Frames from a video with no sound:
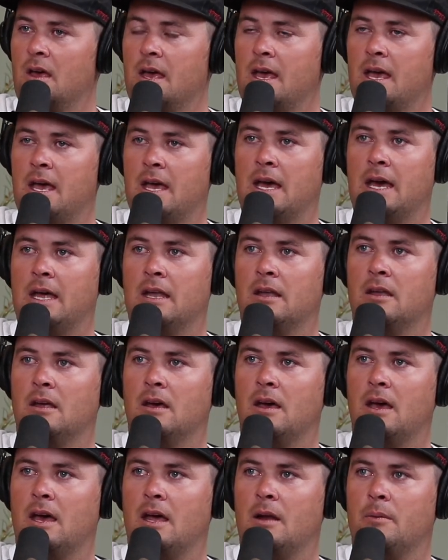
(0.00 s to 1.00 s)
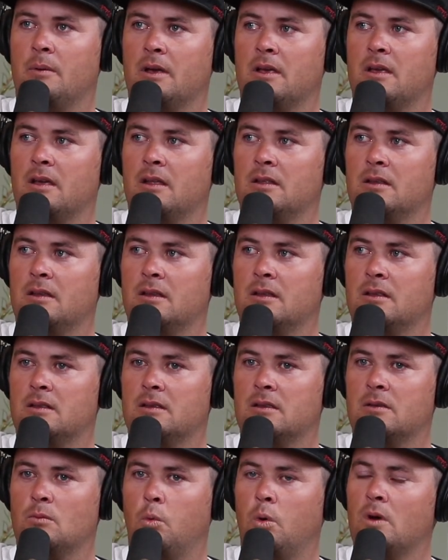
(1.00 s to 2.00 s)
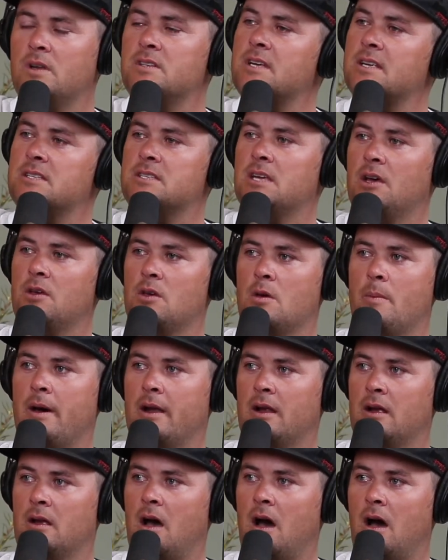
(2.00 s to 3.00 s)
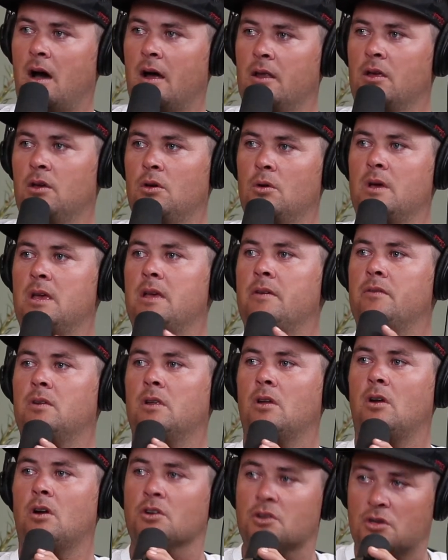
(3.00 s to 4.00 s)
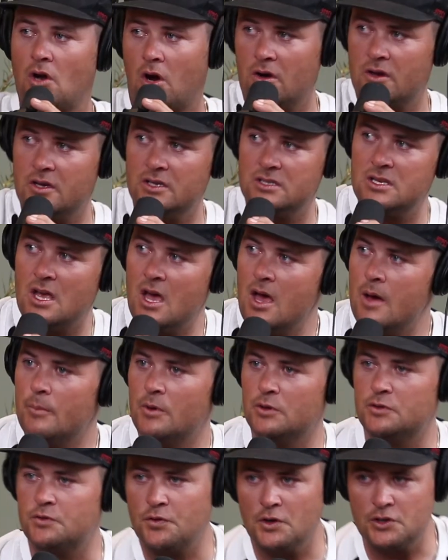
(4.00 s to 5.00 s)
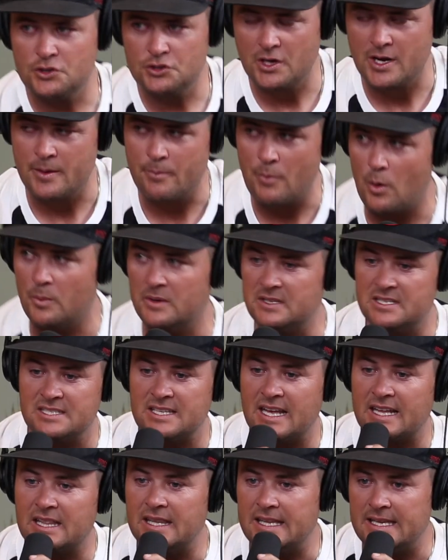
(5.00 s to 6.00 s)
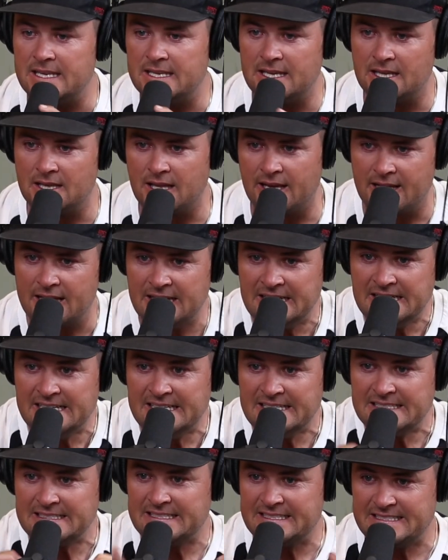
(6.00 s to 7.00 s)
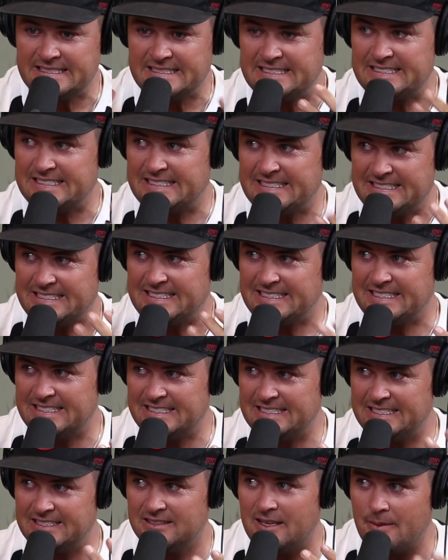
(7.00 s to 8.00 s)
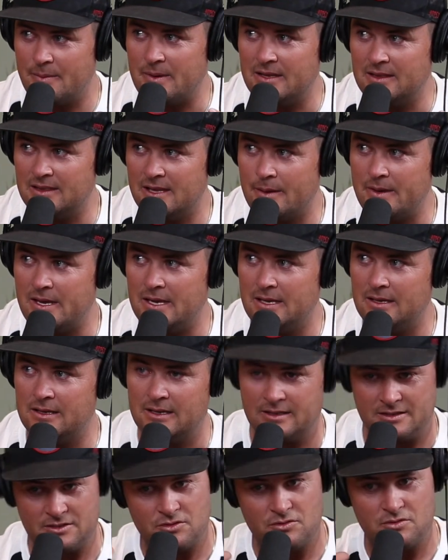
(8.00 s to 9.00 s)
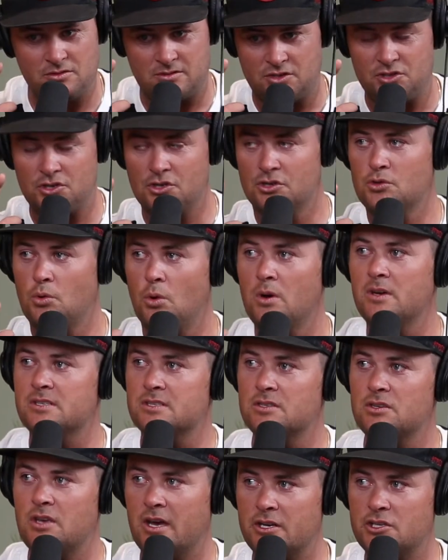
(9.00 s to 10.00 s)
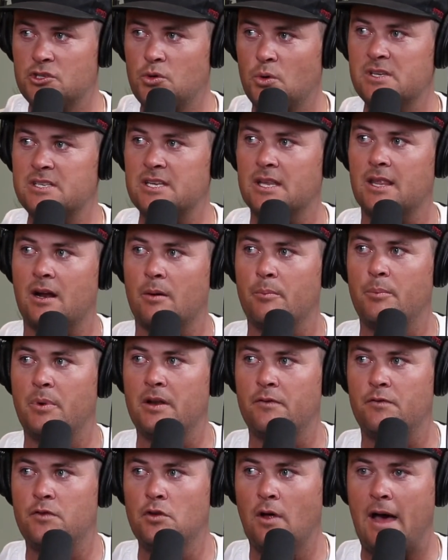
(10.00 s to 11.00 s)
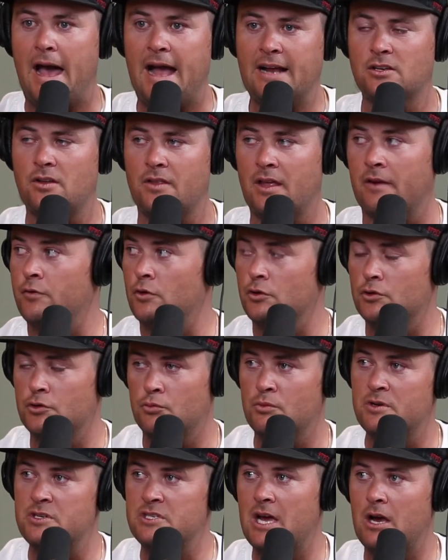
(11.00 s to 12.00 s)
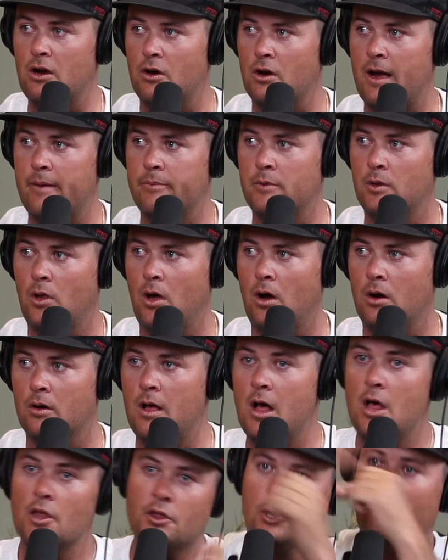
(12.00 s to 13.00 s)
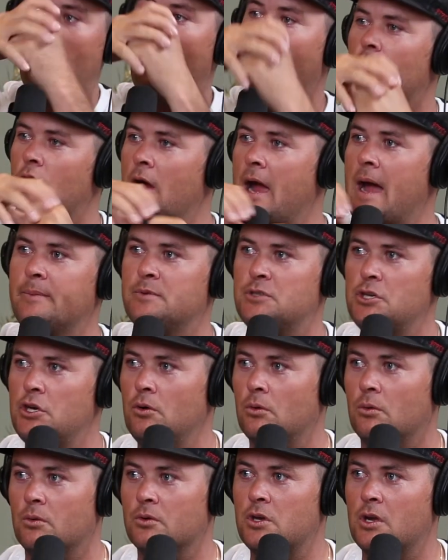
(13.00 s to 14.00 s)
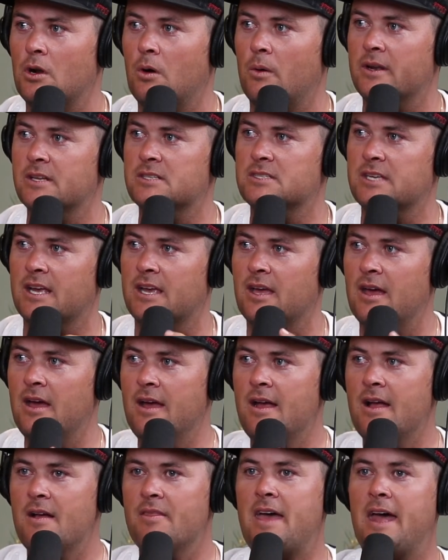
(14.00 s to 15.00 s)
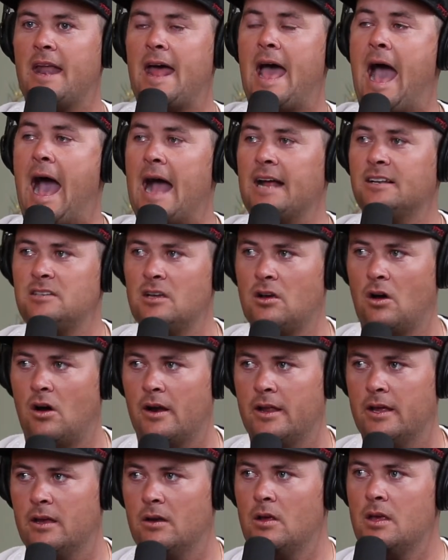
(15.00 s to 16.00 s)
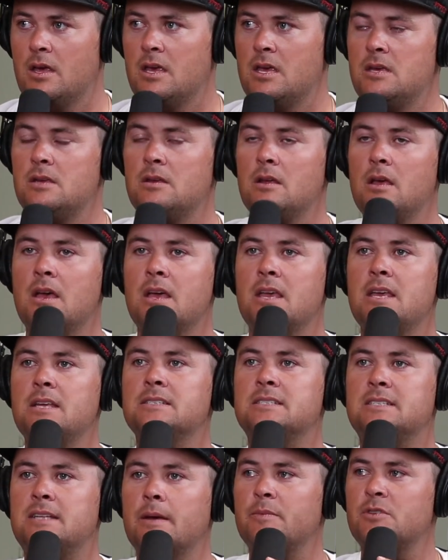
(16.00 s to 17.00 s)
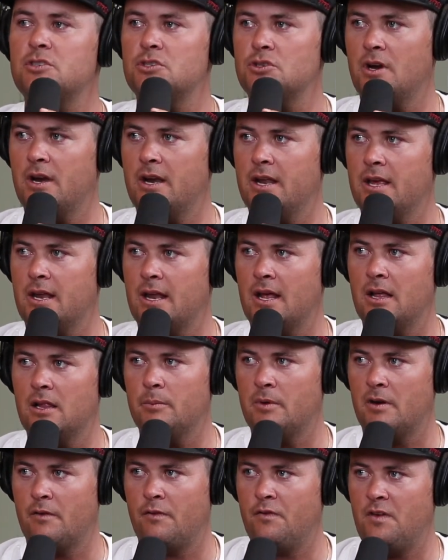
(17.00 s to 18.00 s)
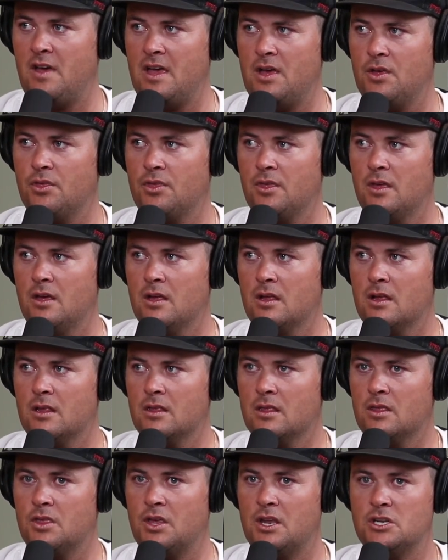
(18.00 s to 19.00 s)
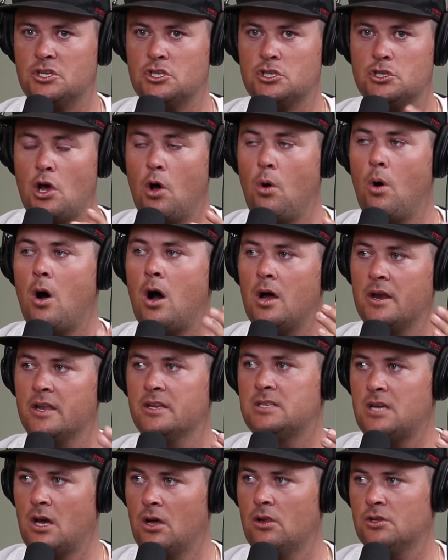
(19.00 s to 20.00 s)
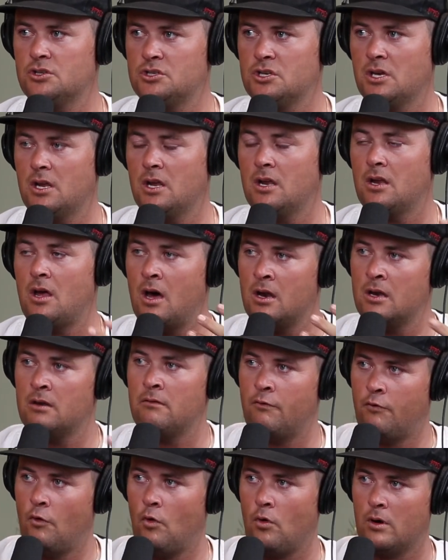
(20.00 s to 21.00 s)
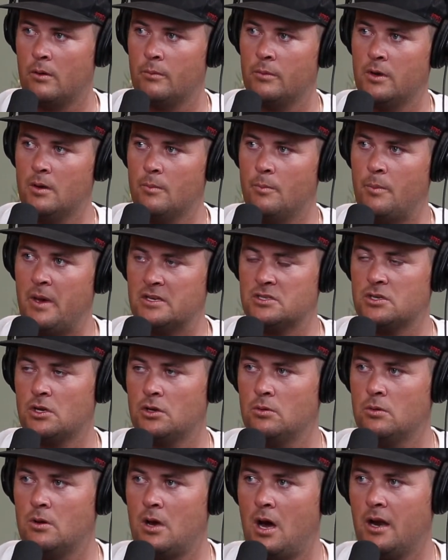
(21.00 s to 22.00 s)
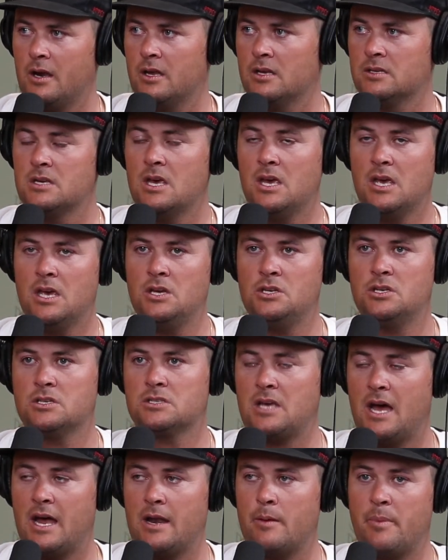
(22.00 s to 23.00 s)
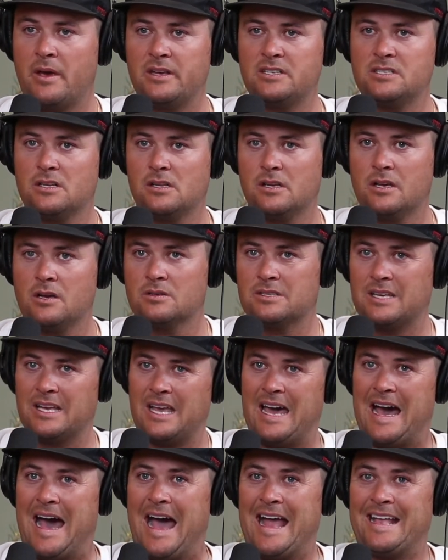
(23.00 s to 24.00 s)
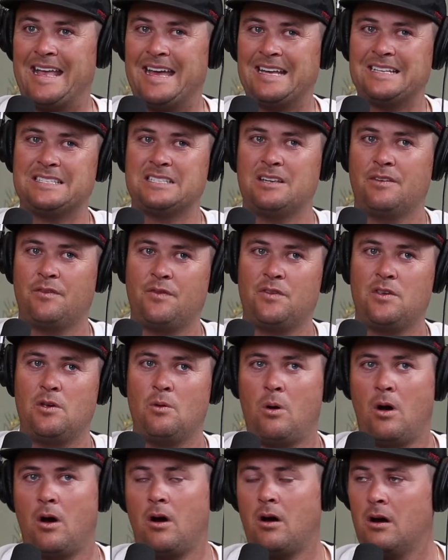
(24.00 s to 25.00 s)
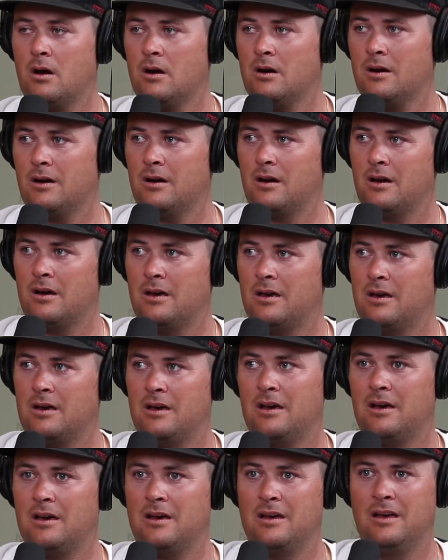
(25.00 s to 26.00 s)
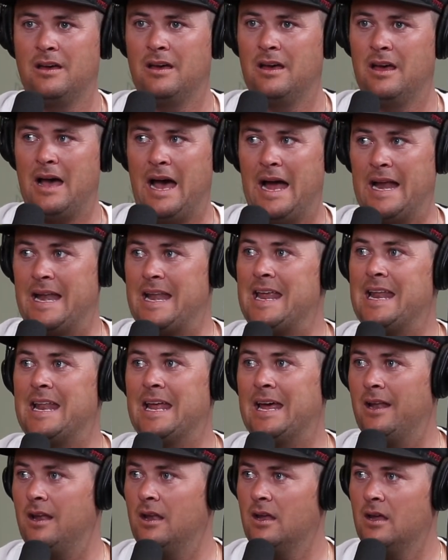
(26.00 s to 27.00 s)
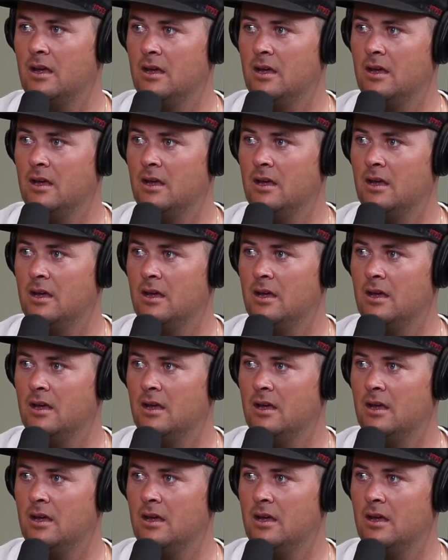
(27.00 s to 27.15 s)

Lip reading: And I'm like, what does that tell you about a God who even in our darkest, most frustrating moments is like leaned in, like, let me, it's your choice. You got a choice in there. But if you'll act on that, if you'll just reach out and grab the log grabs you, and it's like that acting on it, he's demonstrating an element of faith that is so unintelligent and uninformed based on who God is. He just kind of basically goes like, I guess if you are, I need it.